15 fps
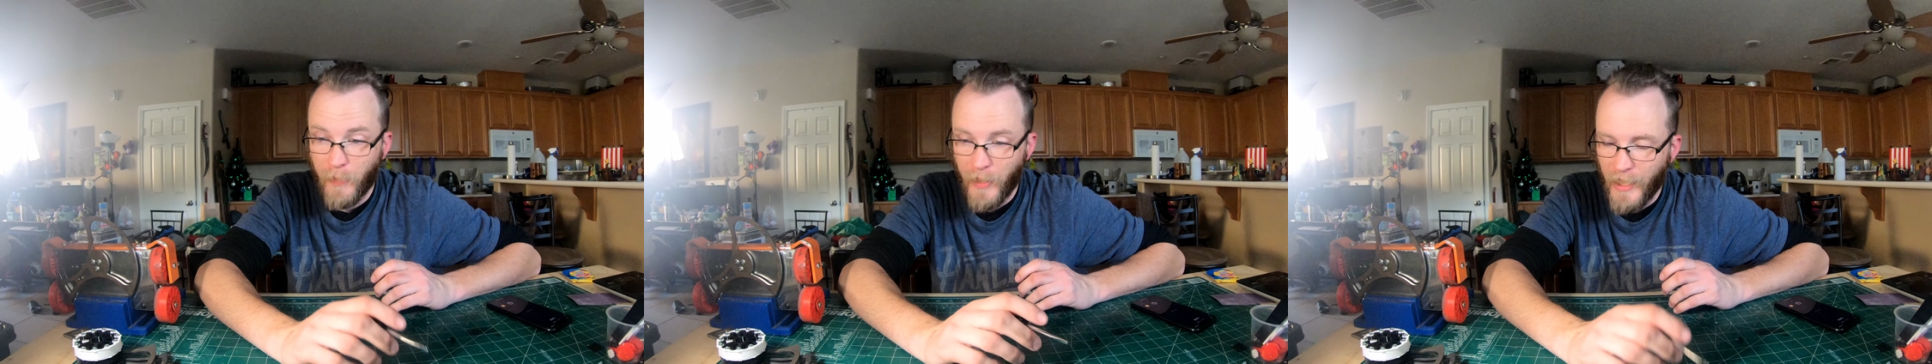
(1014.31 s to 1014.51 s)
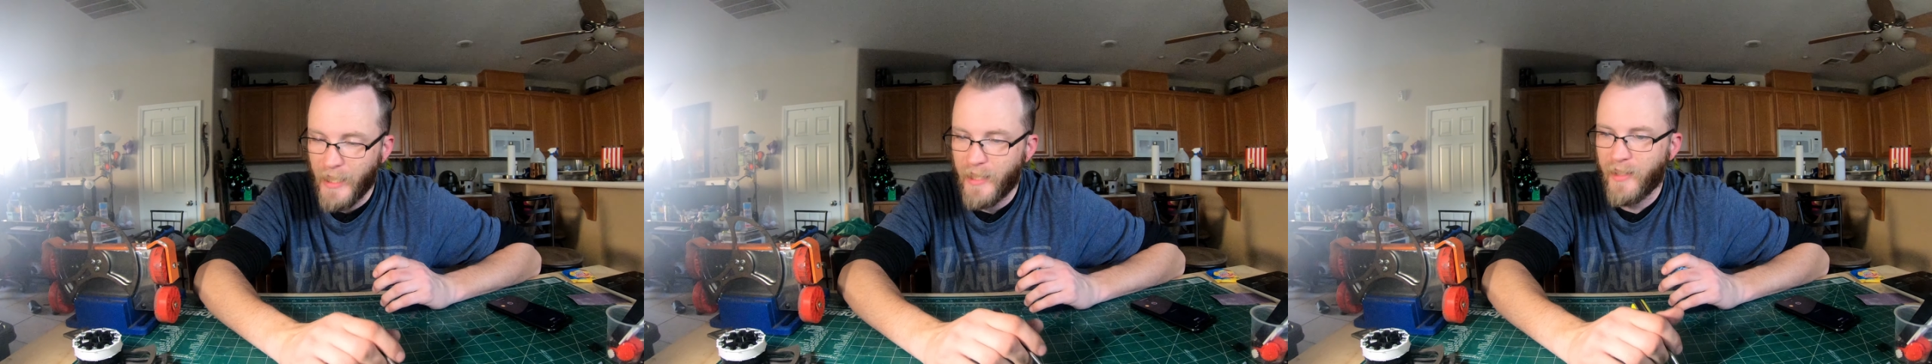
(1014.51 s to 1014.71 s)

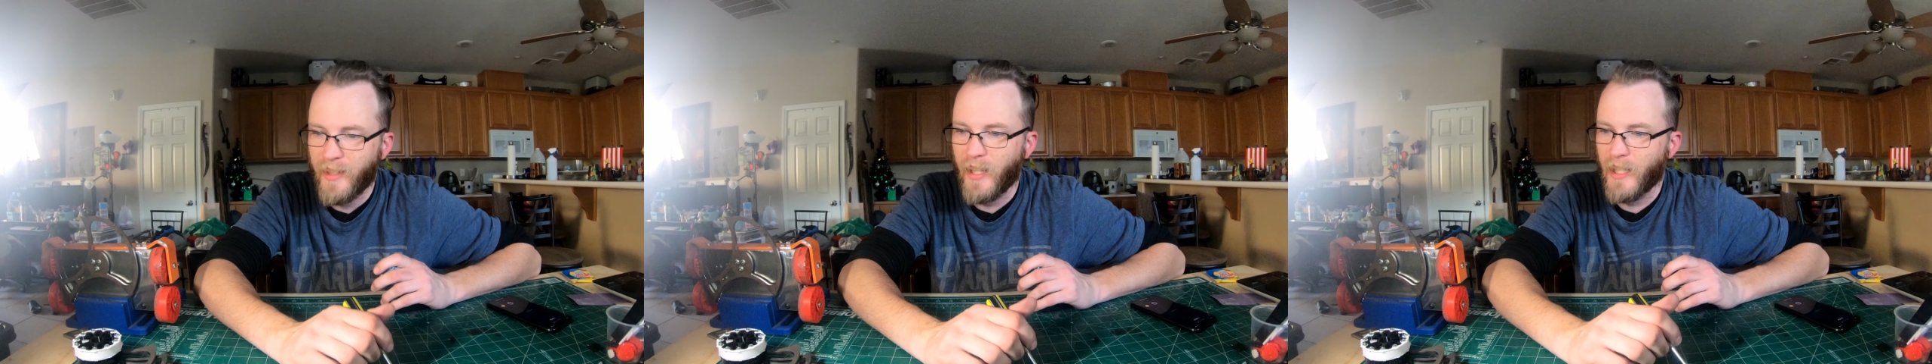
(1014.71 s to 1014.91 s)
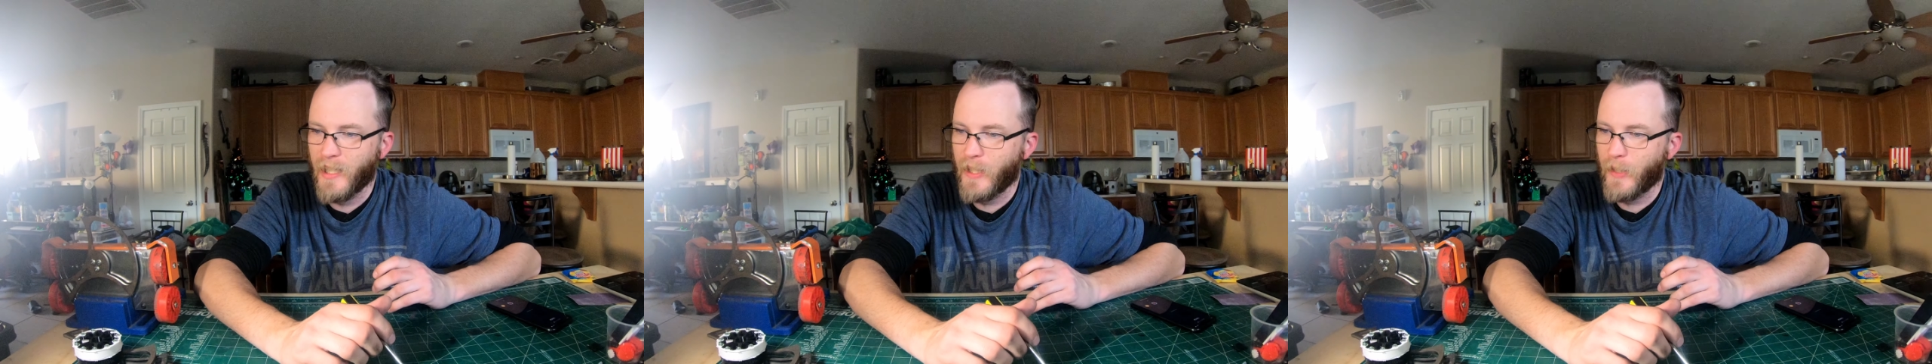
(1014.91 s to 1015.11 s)
beating
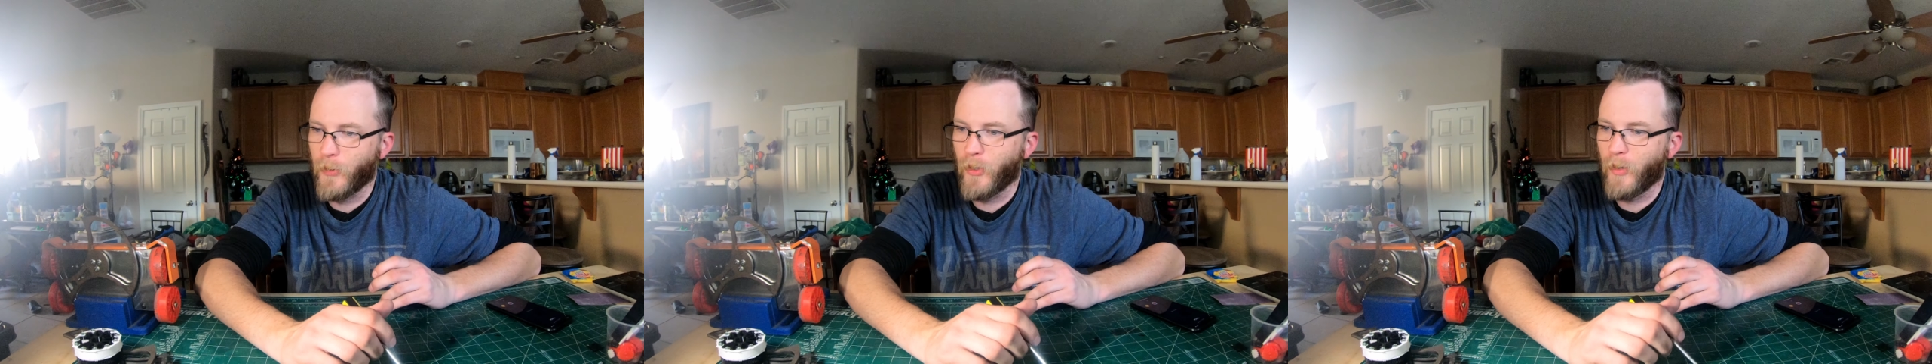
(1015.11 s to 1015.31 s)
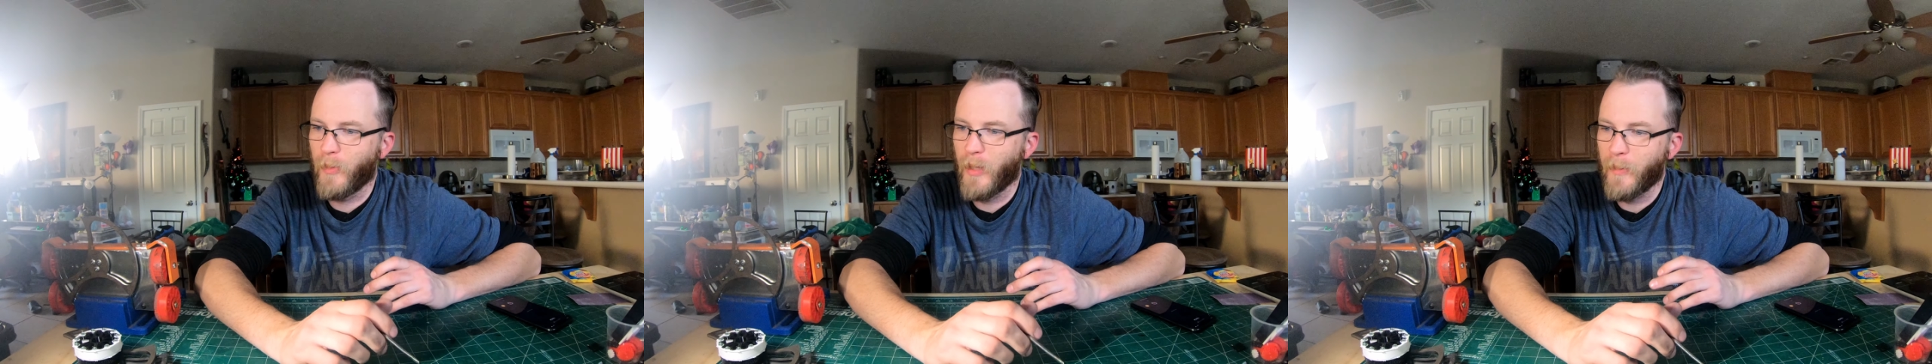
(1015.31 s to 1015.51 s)

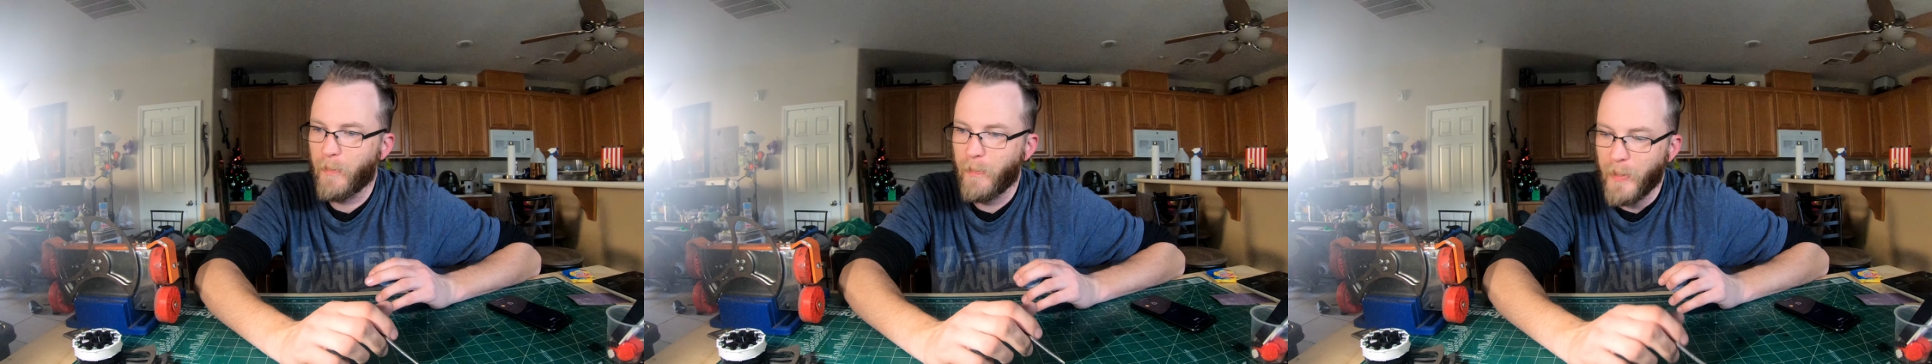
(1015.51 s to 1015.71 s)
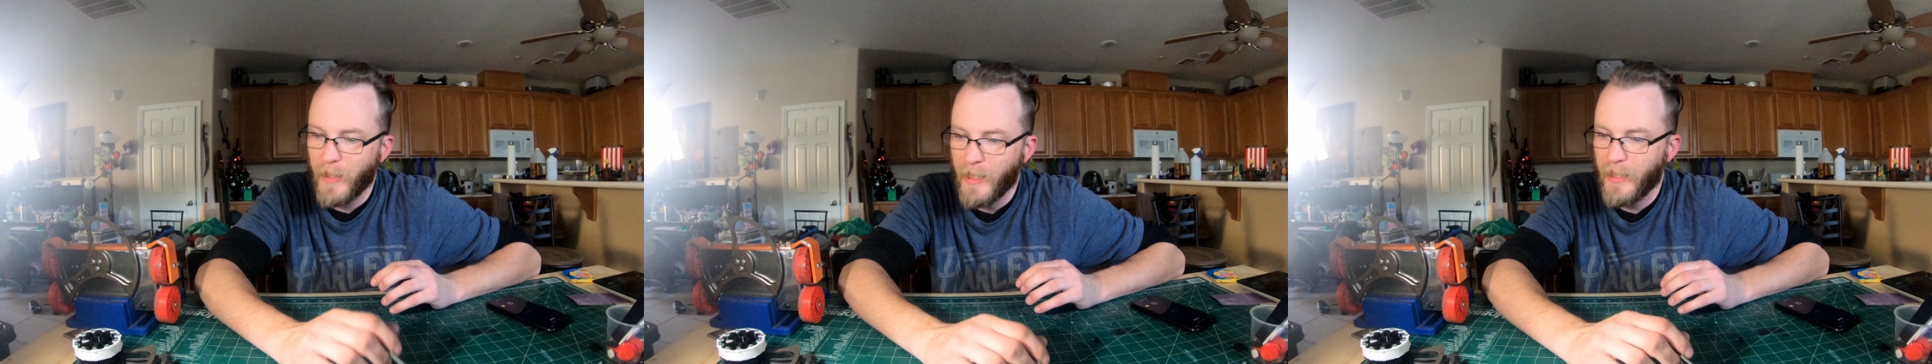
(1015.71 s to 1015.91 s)
Sandstorm
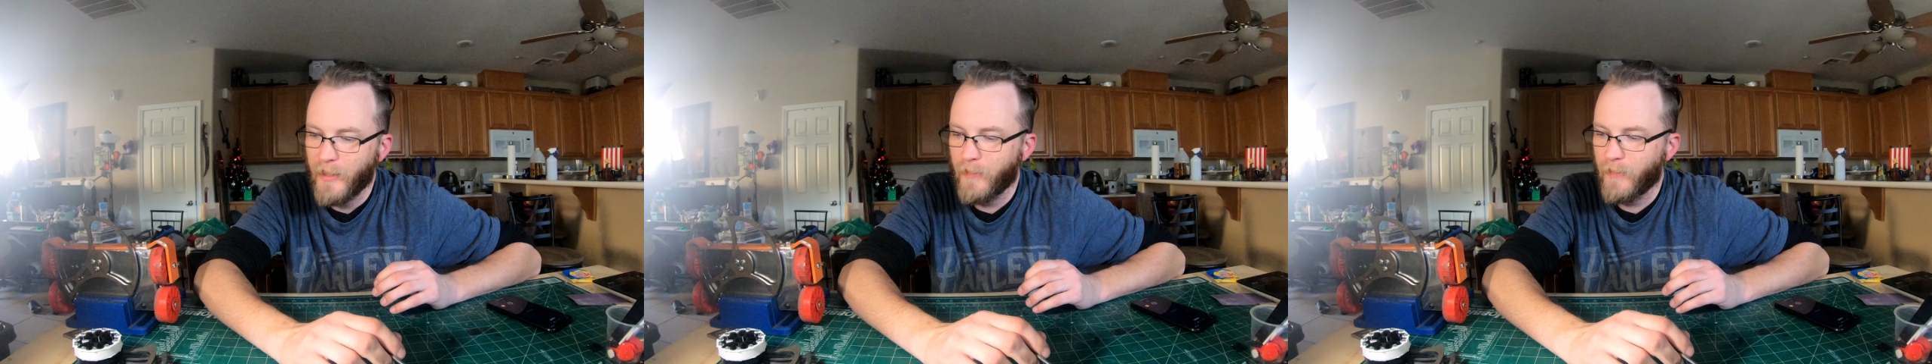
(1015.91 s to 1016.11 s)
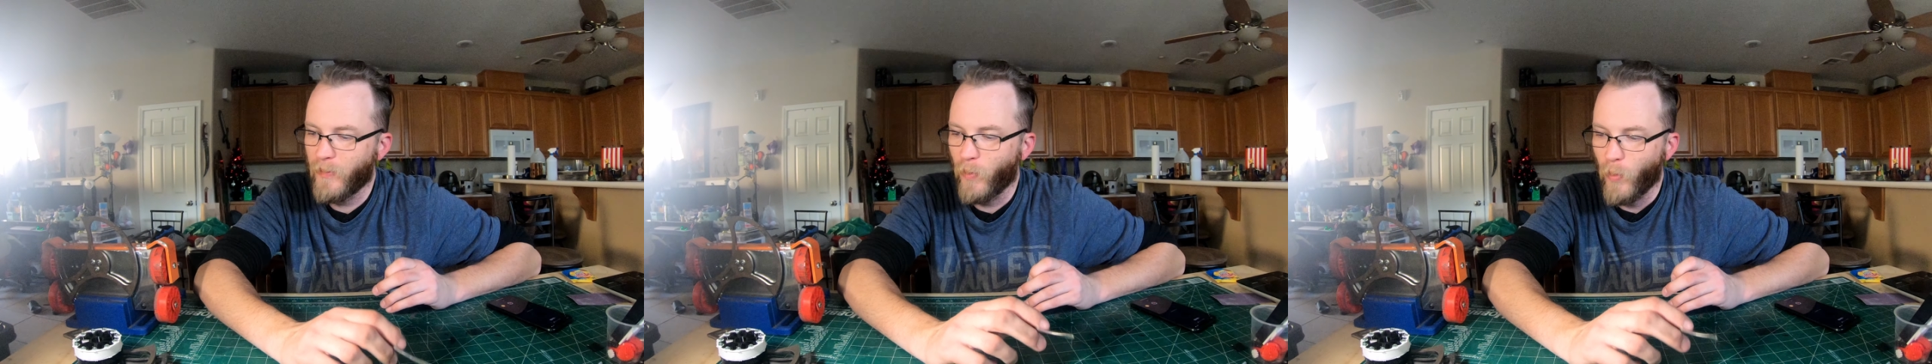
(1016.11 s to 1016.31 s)
and beating